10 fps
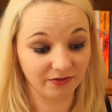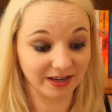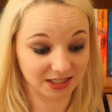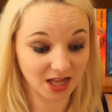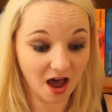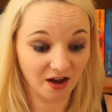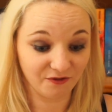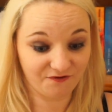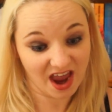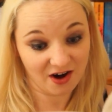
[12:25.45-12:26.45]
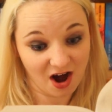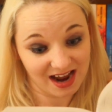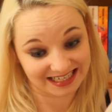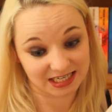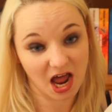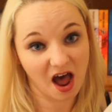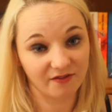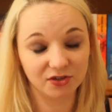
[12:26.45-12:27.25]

It's love. Feyre, it's love.